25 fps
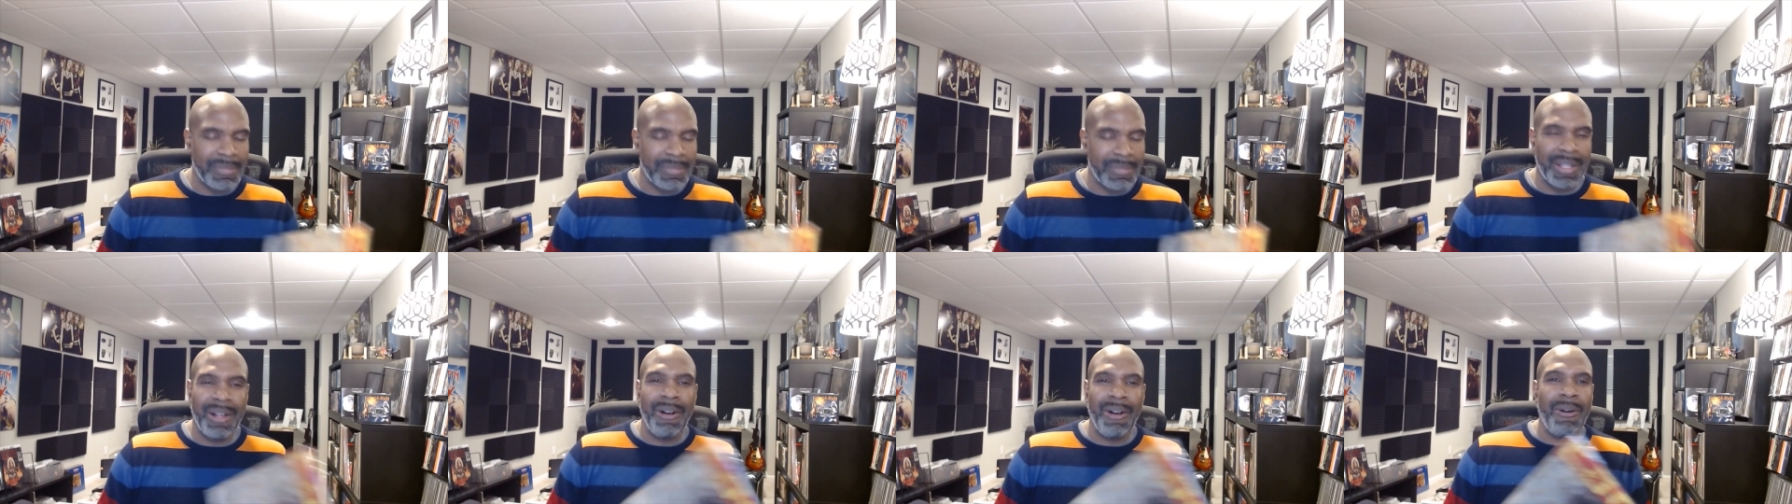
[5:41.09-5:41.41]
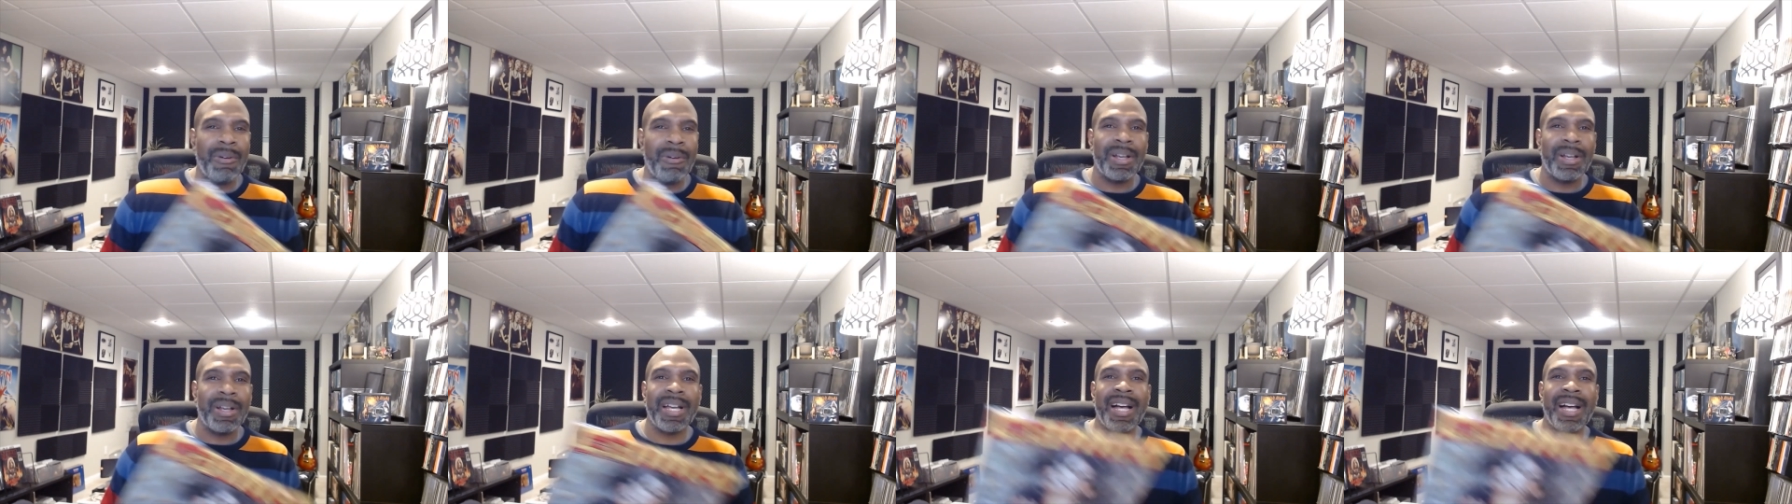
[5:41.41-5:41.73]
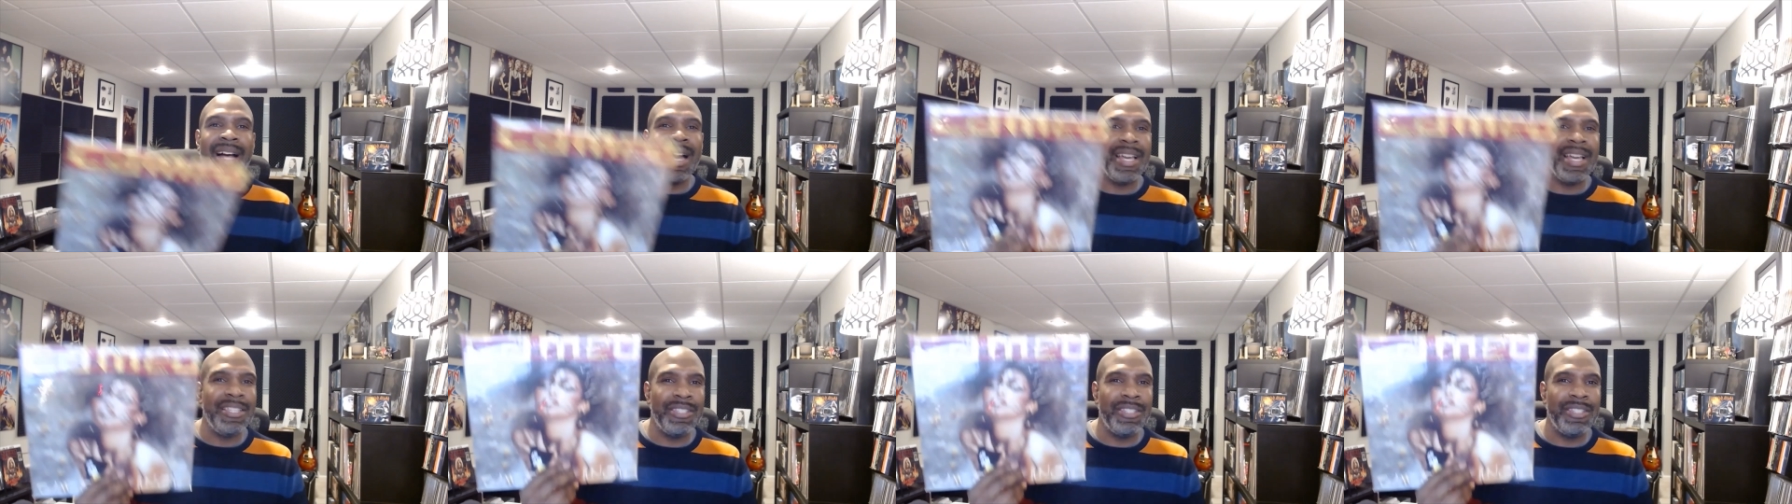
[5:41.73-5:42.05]
all
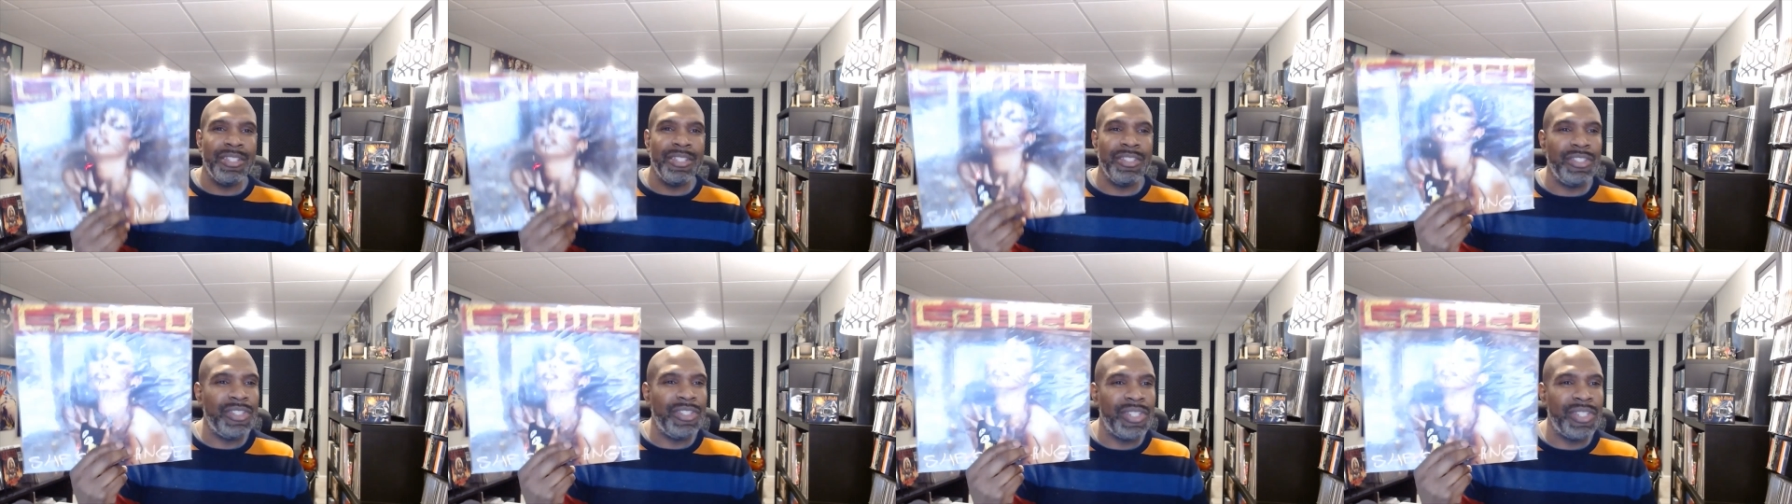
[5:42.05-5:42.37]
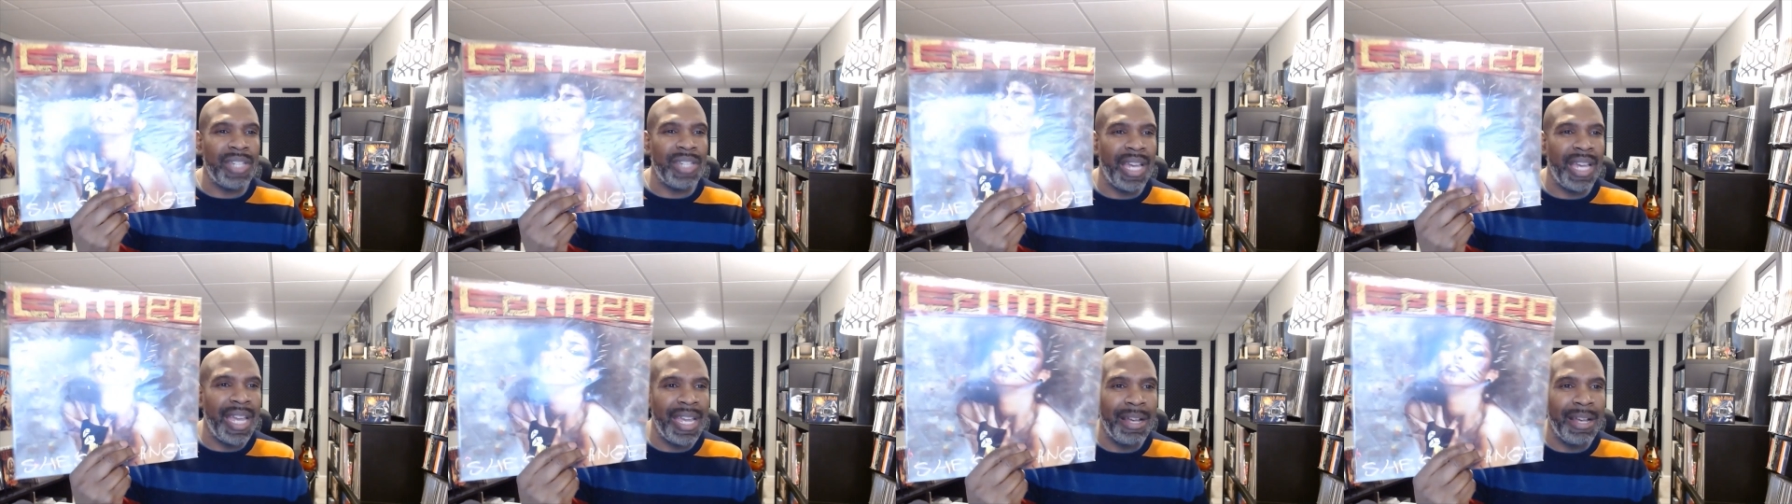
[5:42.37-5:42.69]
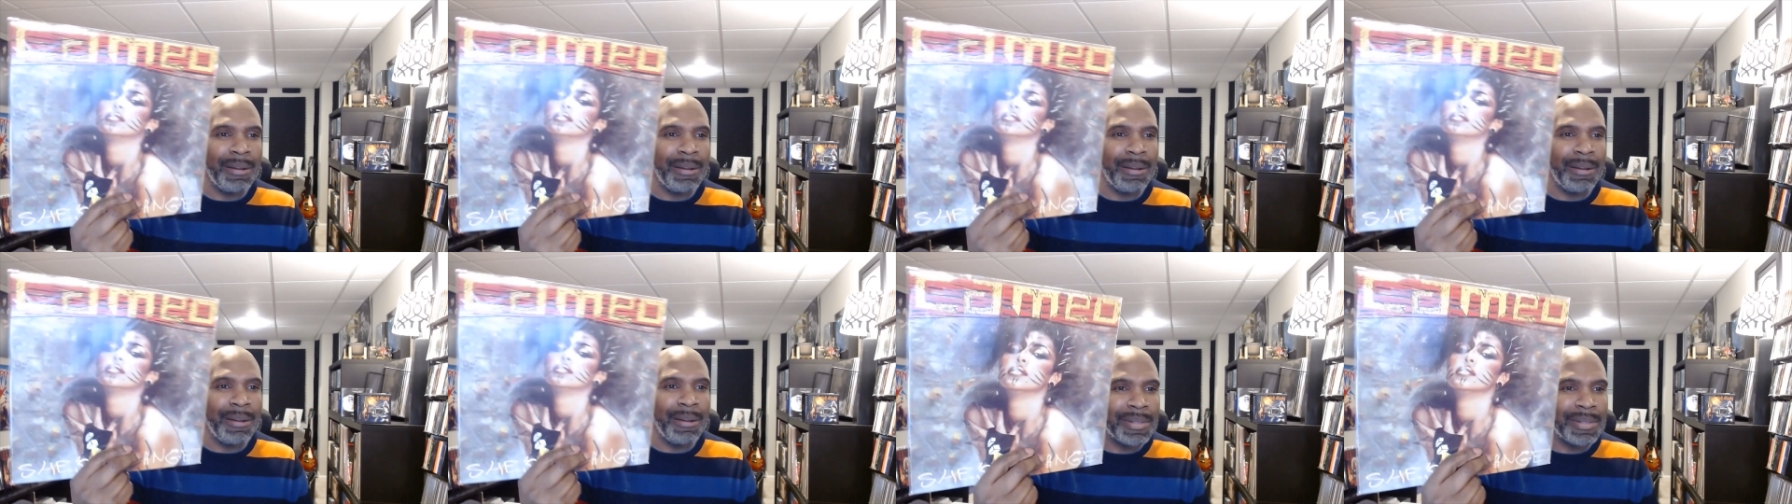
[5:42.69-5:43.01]
kinds of
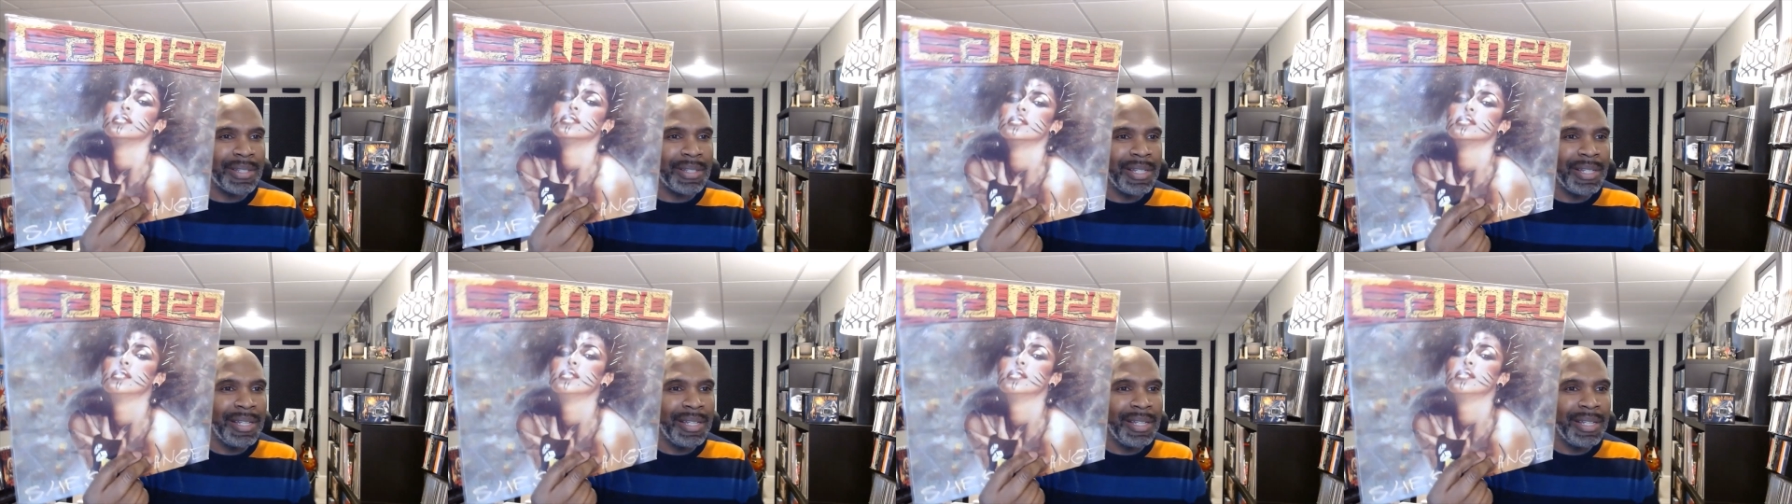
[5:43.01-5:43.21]
jams.